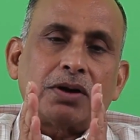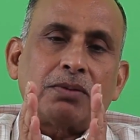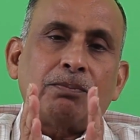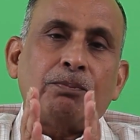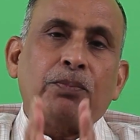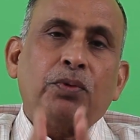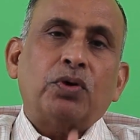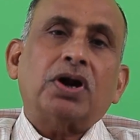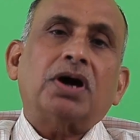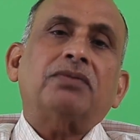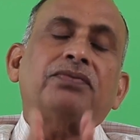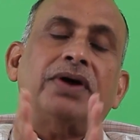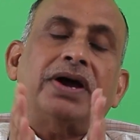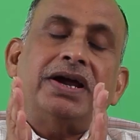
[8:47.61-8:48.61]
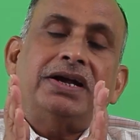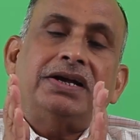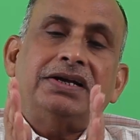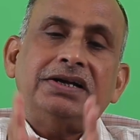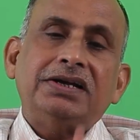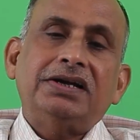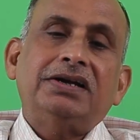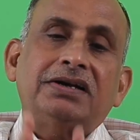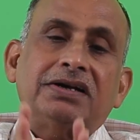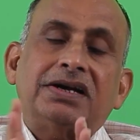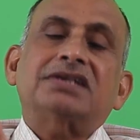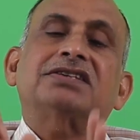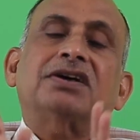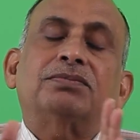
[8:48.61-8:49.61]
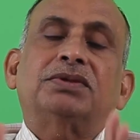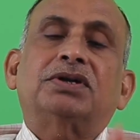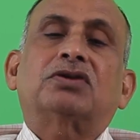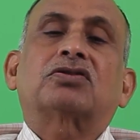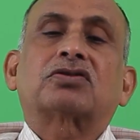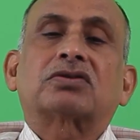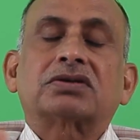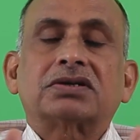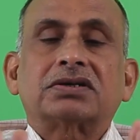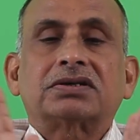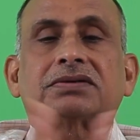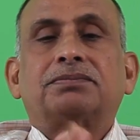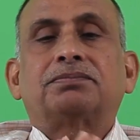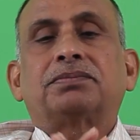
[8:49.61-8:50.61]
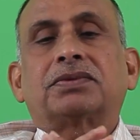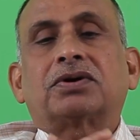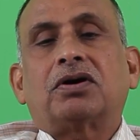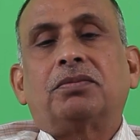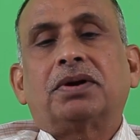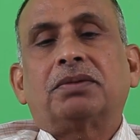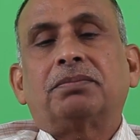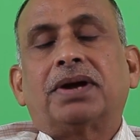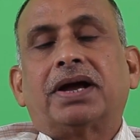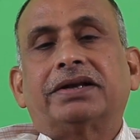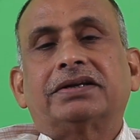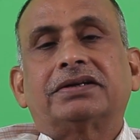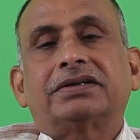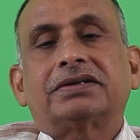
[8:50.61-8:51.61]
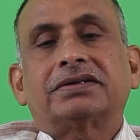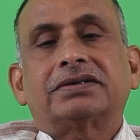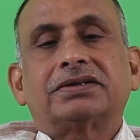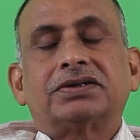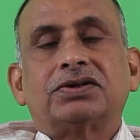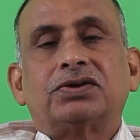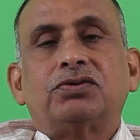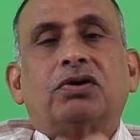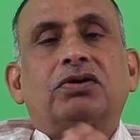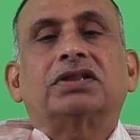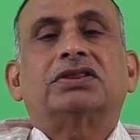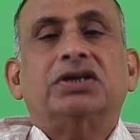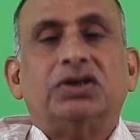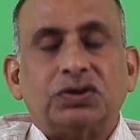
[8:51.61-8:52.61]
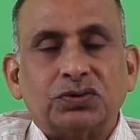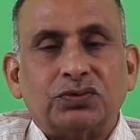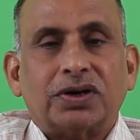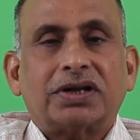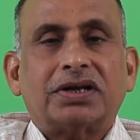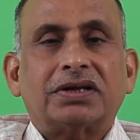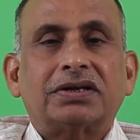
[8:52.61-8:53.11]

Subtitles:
bona fide interests of the common man, you are nothing to worry.